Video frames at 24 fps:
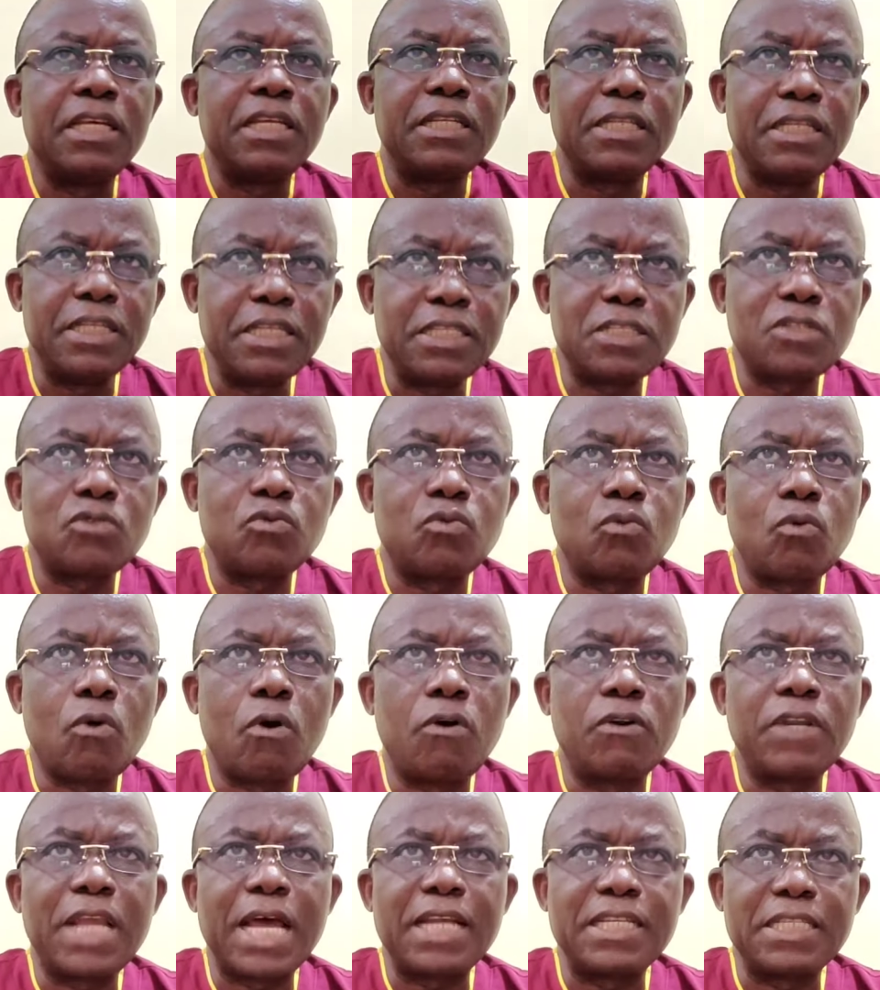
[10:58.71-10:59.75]
This
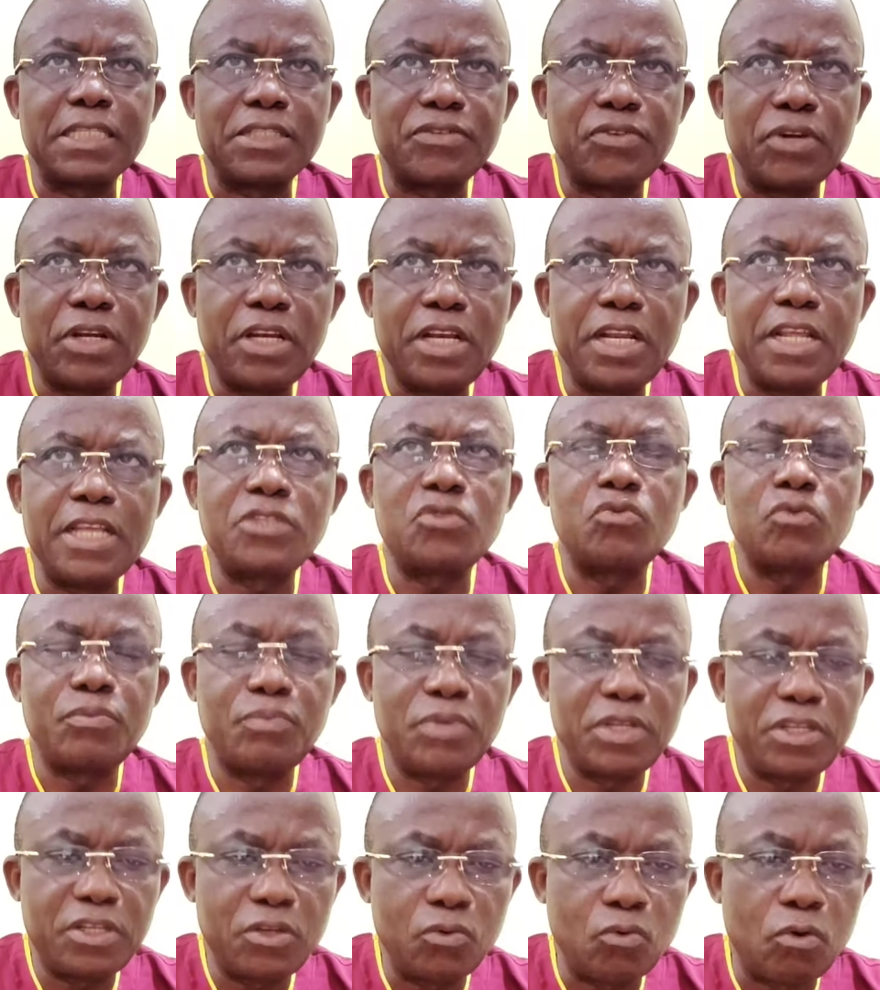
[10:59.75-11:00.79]
one that is released will
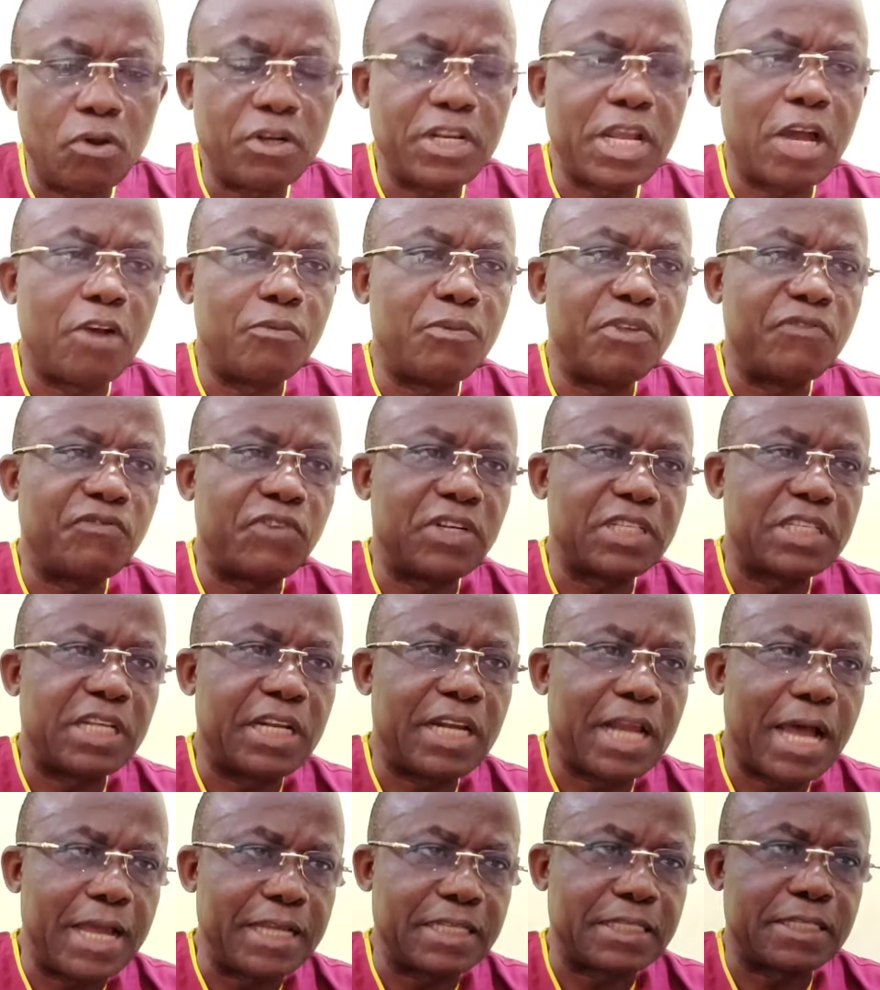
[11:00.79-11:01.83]
be the one that will be
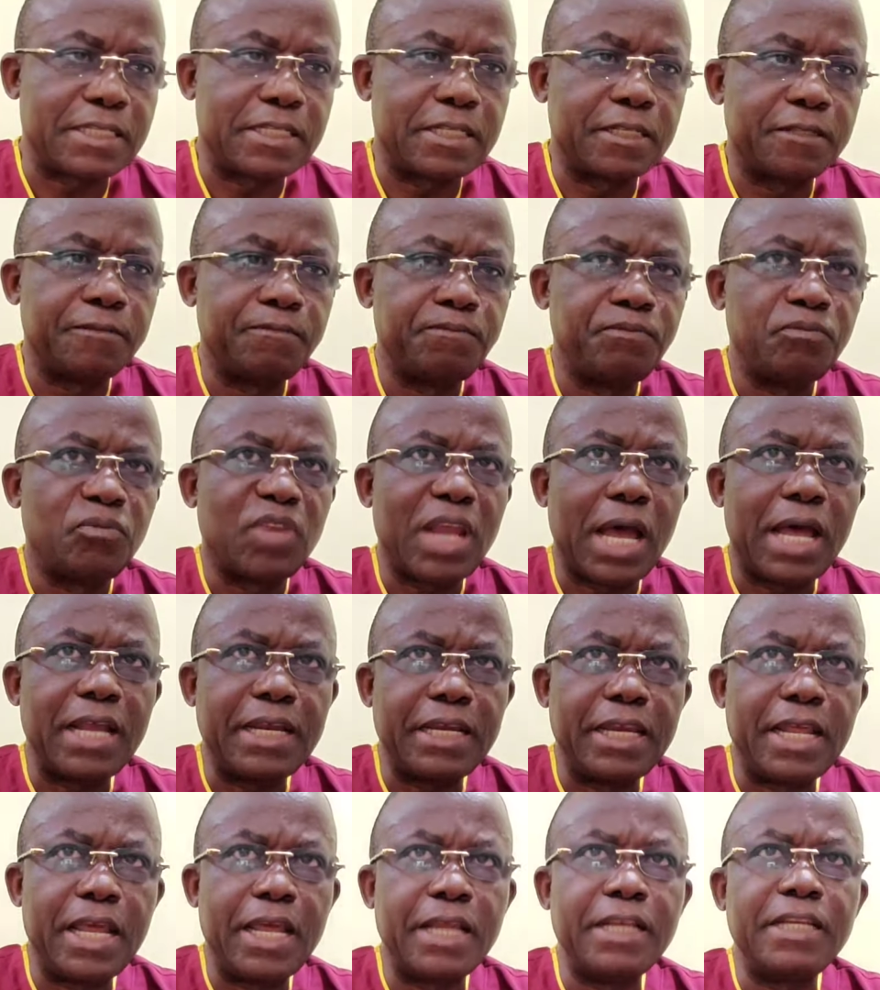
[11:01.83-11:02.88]
fertilized, and
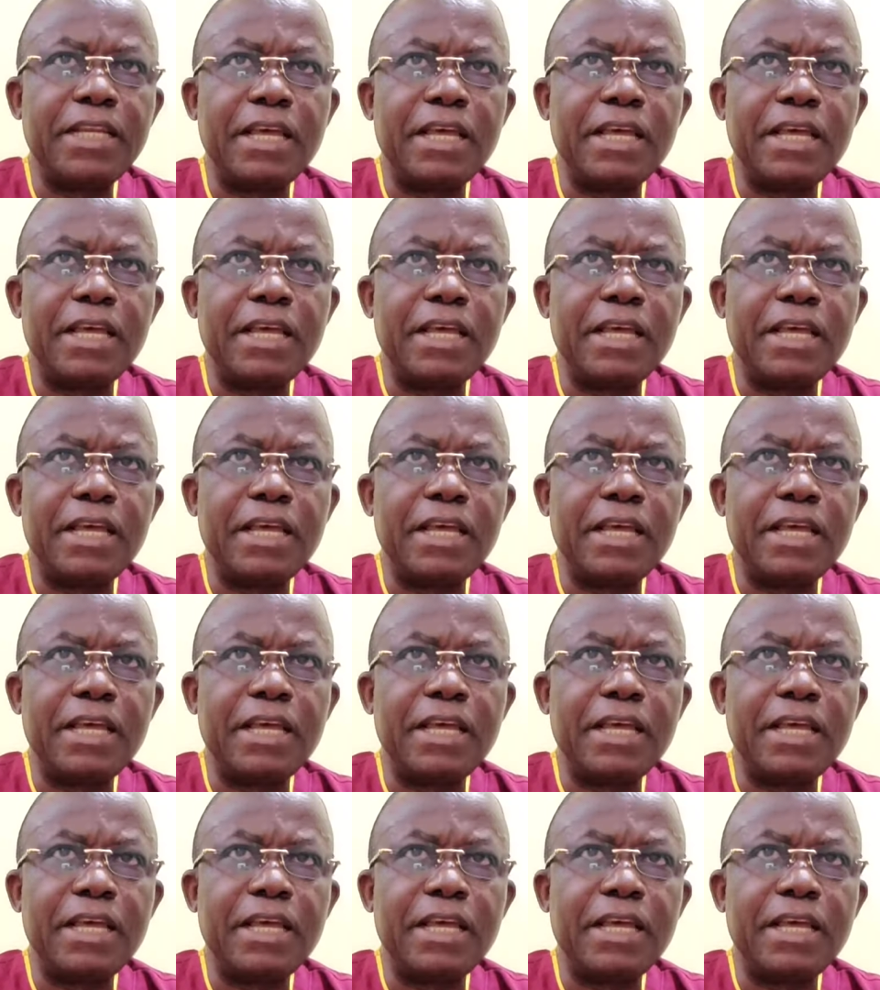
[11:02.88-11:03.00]
then